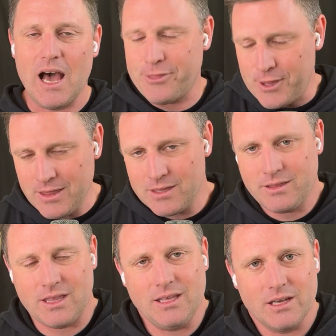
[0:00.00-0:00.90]
I think the
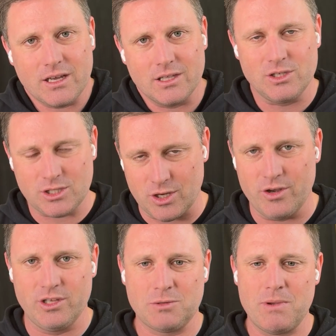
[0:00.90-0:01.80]
thing that
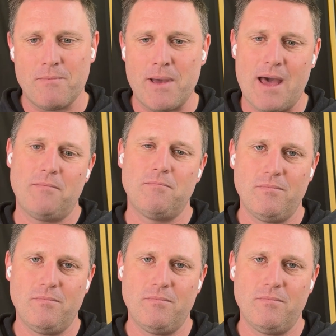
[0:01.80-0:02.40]
concerns me about